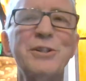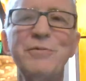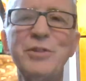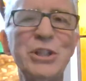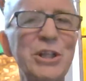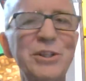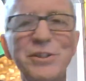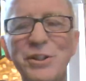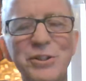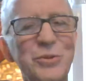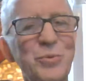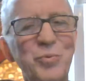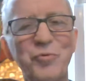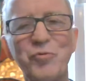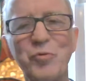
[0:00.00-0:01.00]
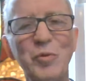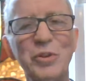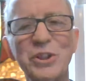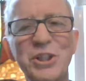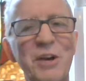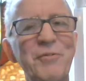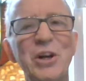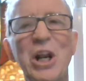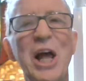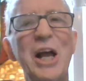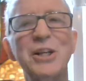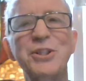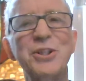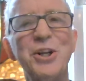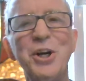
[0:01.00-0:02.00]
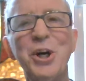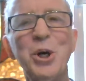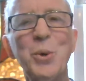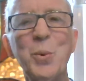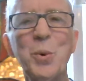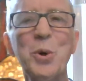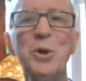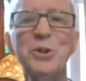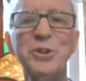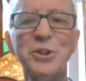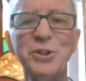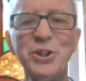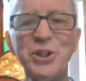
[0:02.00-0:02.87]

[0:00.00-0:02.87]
of Jesus, seven last words of